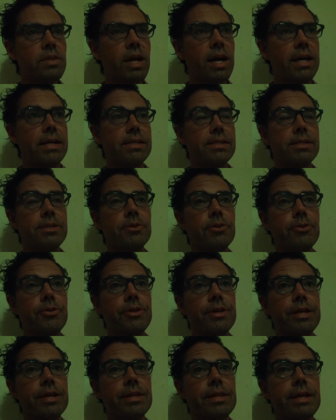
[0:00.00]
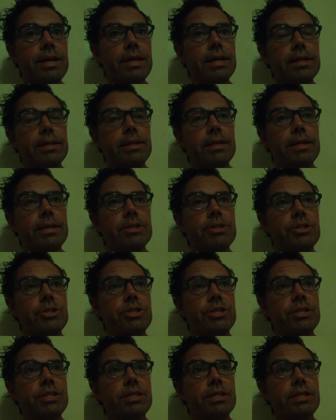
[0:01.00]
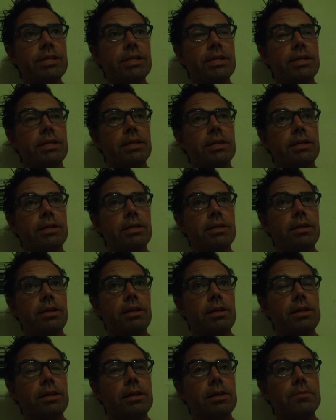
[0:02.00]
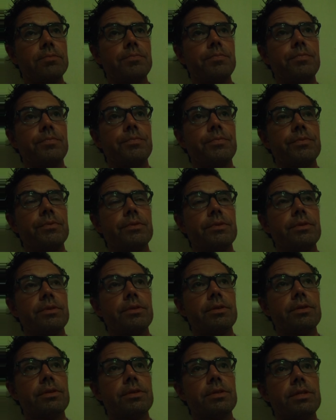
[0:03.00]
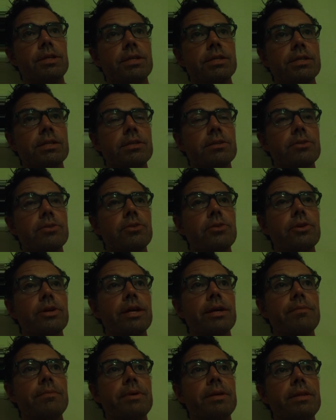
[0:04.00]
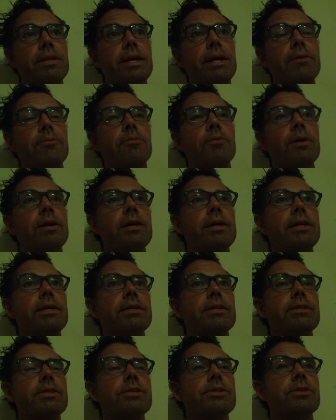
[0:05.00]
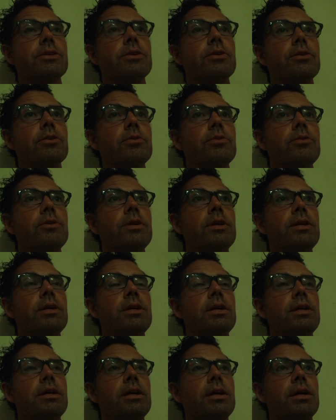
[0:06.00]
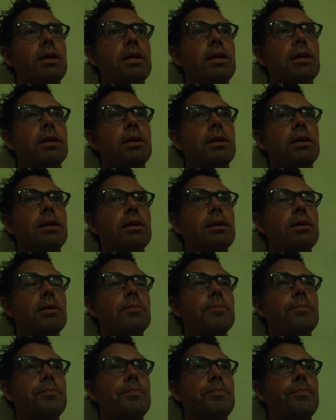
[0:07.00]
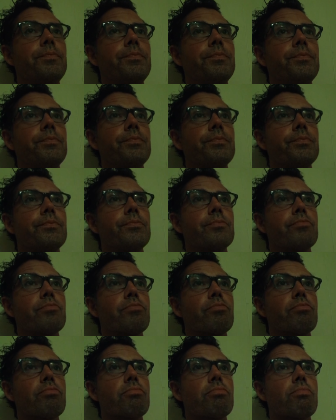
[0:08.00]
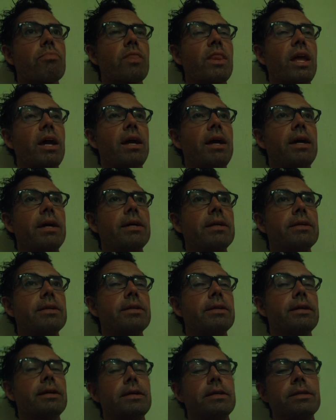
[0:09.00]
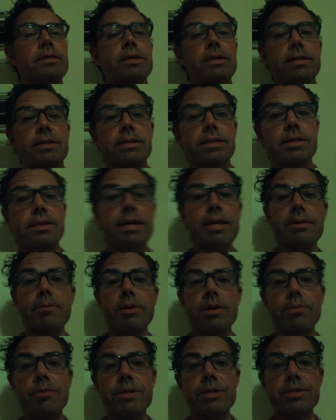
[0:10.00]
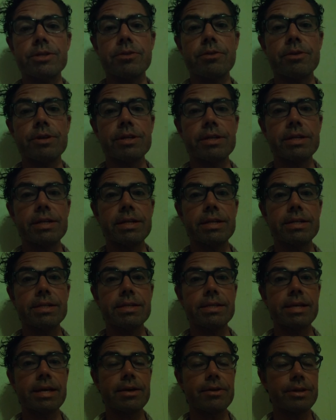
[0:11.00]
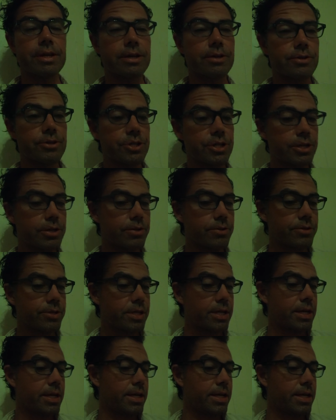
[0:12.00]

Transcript: I still think that she um, doesn't look at me that way. So um, and I said, hey, why don't we just go on a date, see how the energy goes?